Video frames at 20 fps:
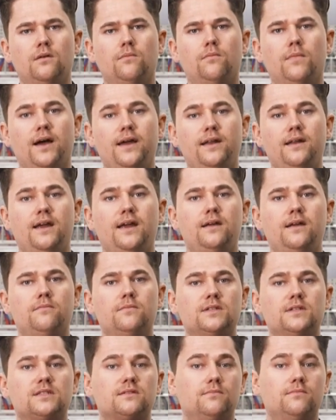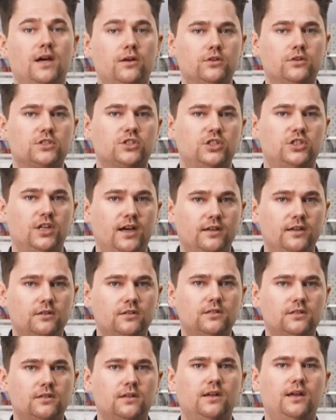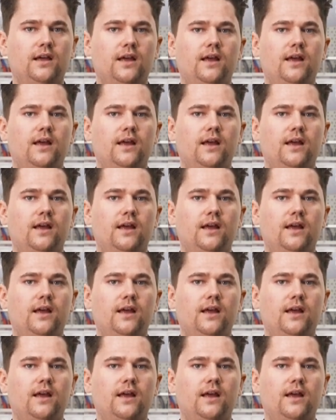My name is Marius Schneider